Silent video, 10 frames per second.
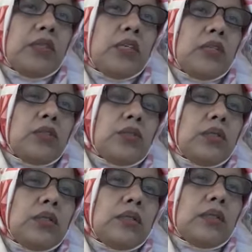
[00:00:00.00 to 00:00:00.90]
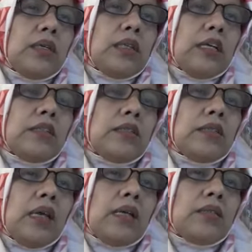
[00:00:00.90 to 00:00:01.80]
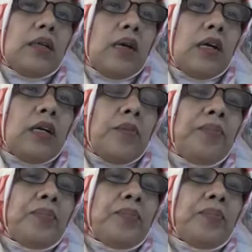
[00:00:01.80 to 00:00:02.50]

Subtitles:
the students said that CSR